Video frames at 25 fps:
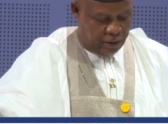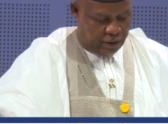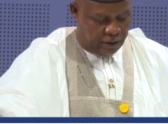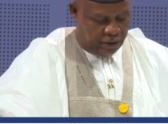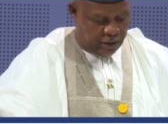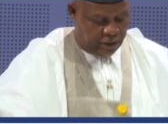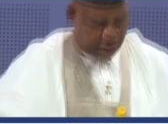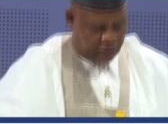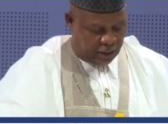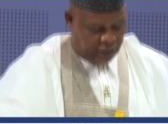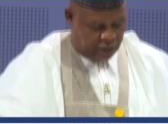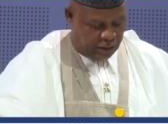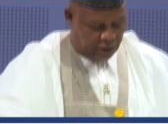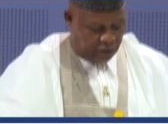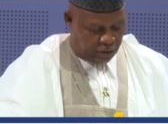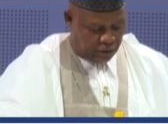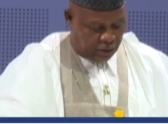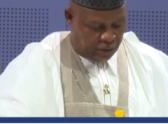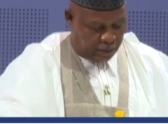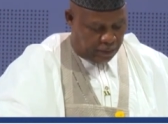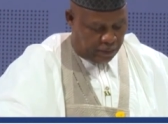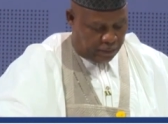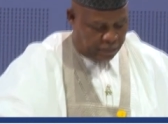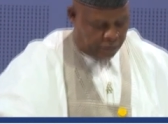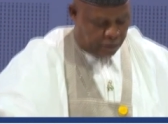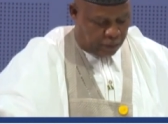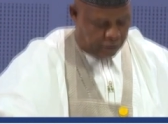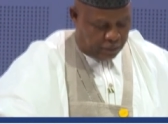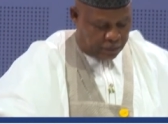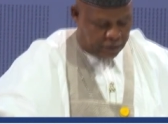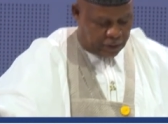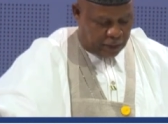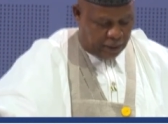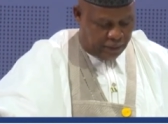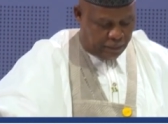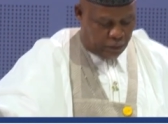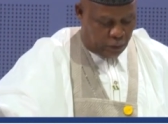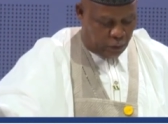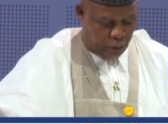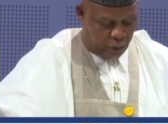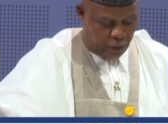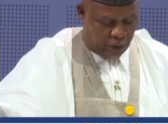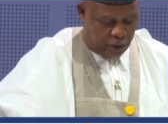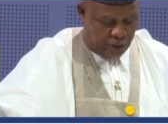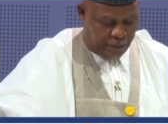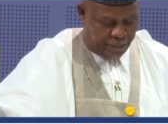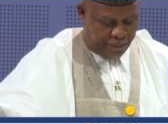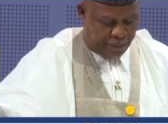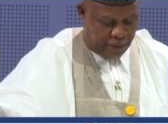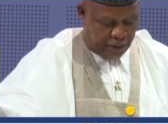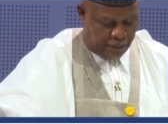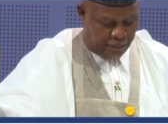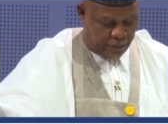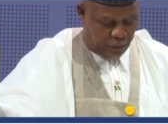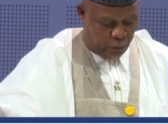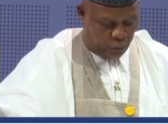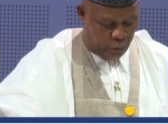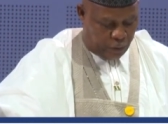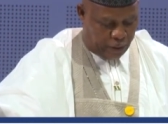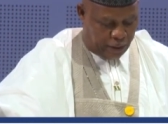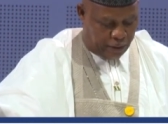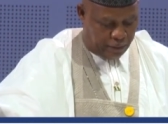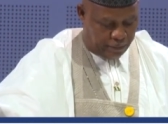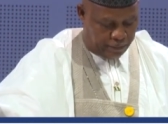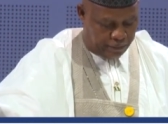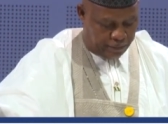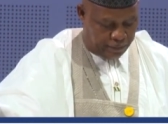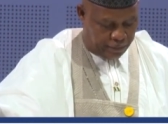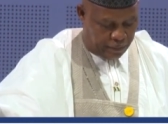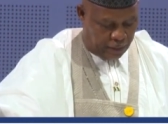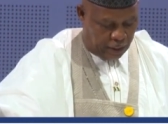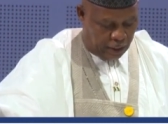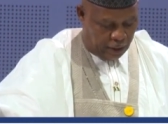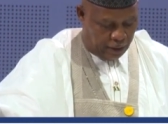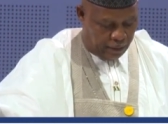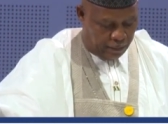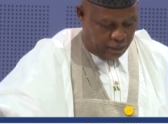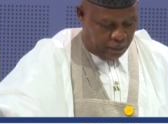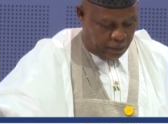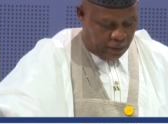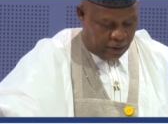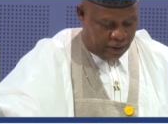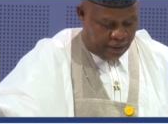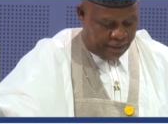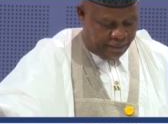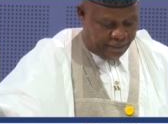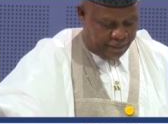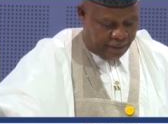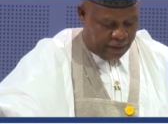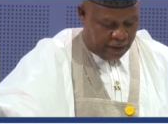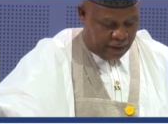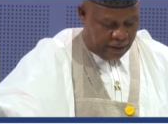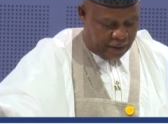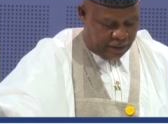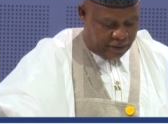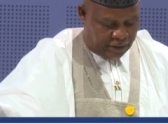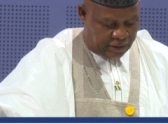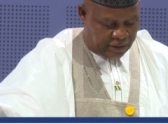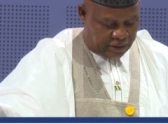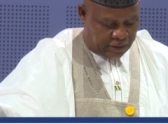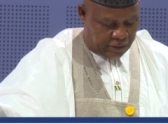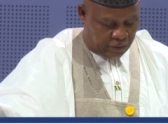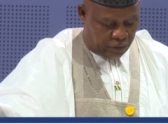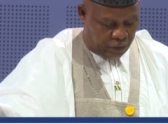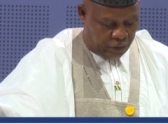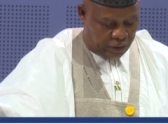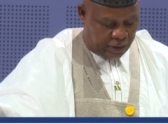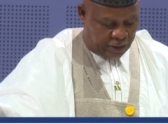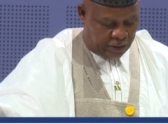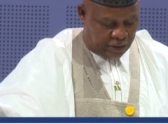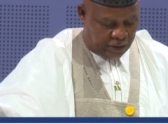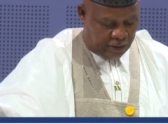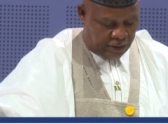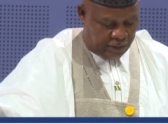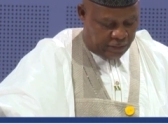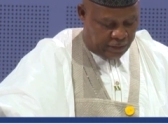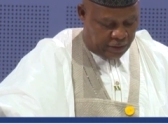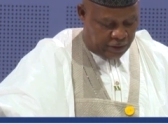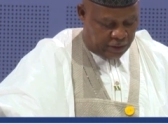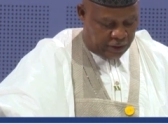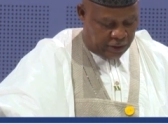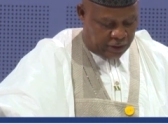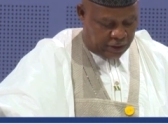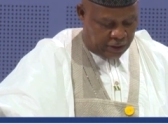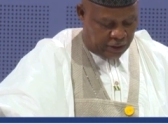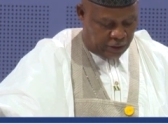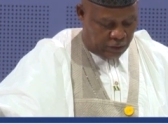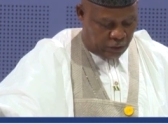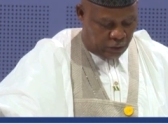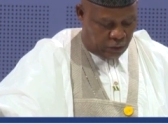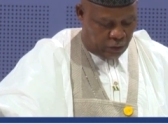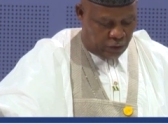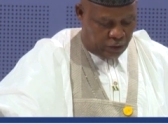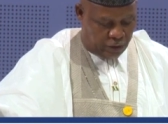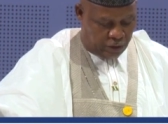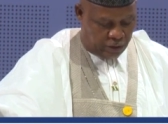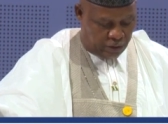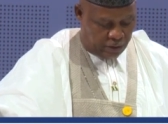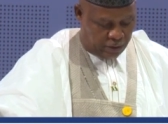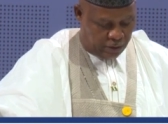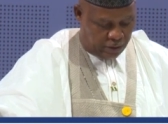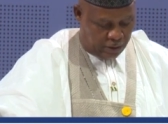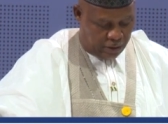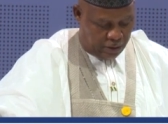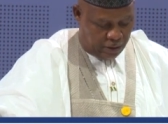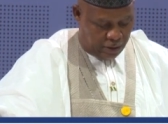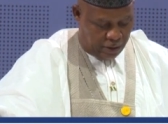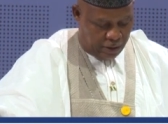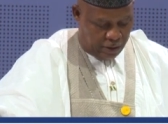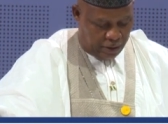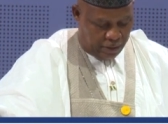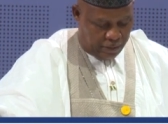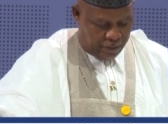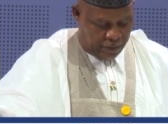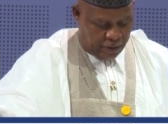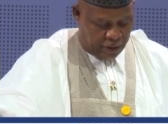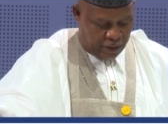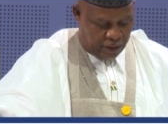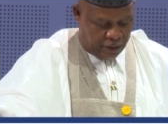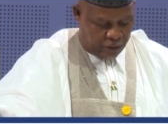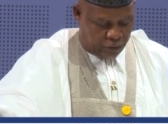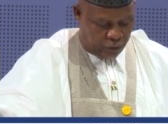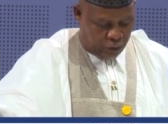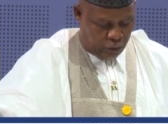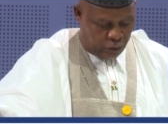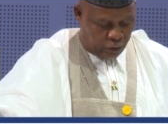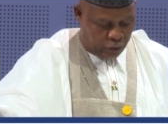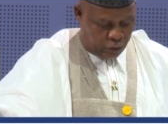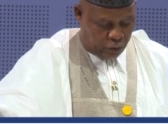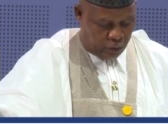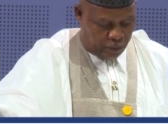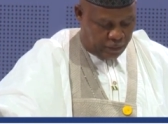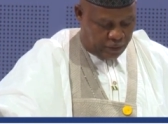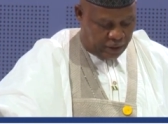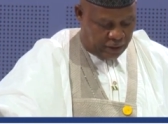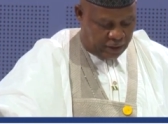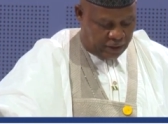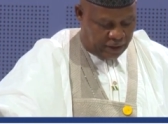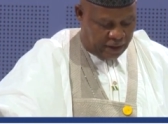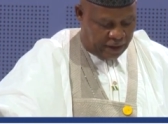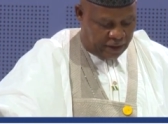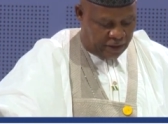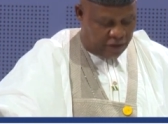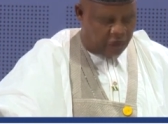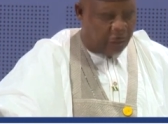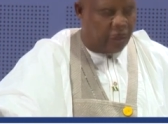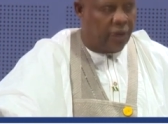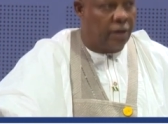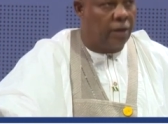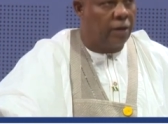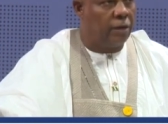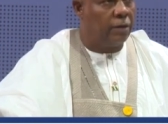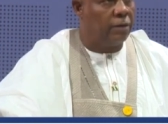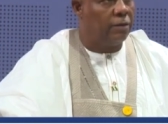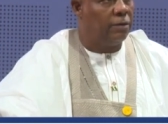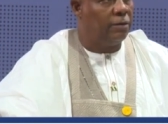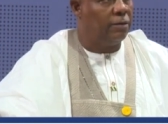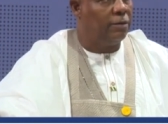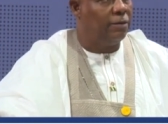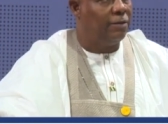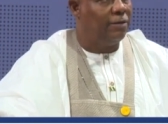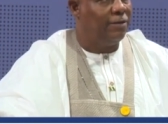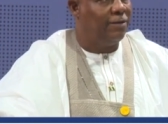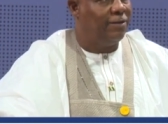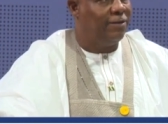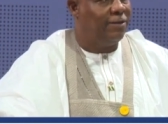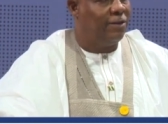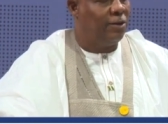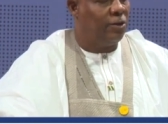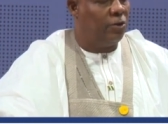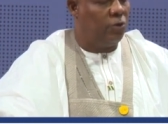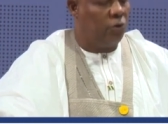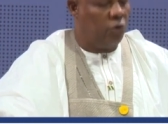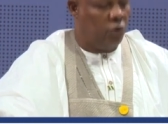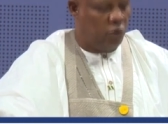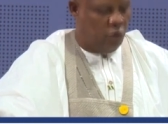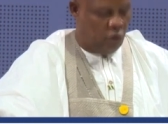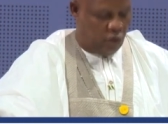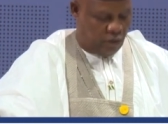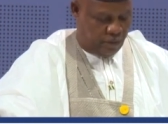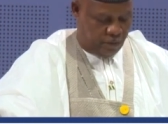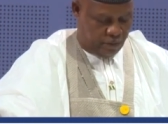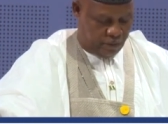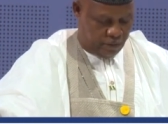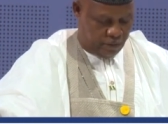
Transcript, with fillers: The series of reforms haven't only paved the way for advanced connectivity technology, but has also made Nigeria the home